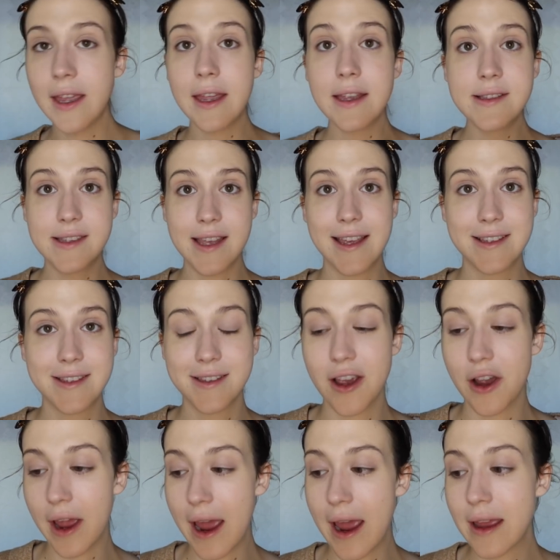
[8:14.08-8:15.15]
is this,
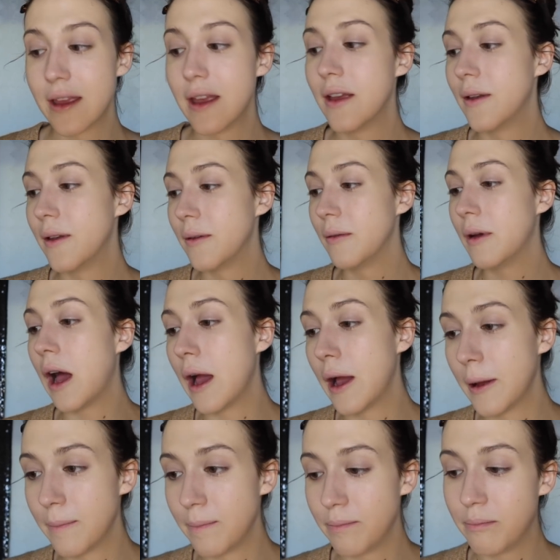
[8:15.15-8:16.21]
okay?
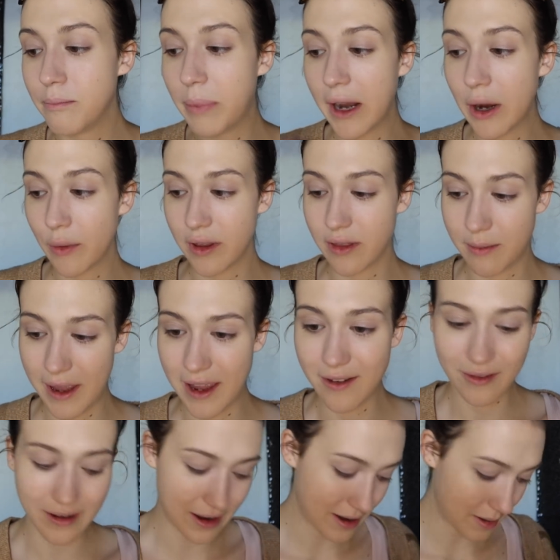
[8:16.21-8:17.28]
Um, bear with
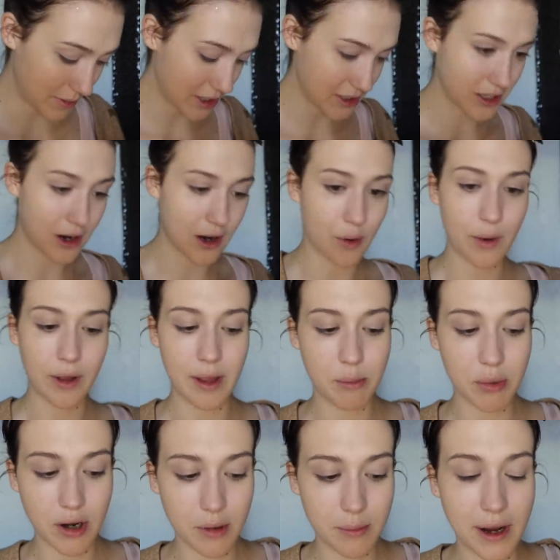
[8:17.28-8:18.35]
me, and I'm gonna talk while I
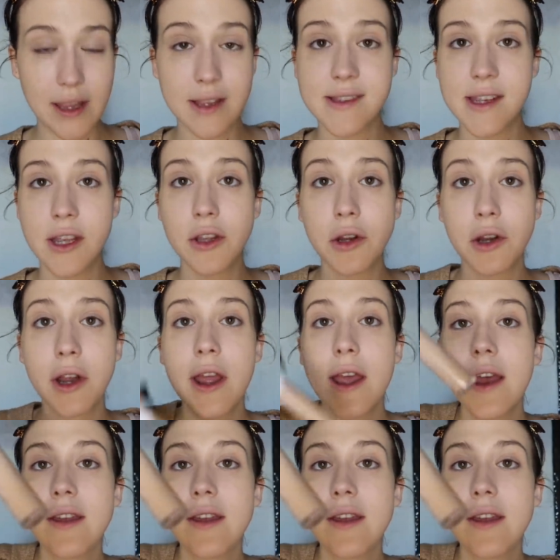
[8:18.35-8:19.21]
put on my concealer.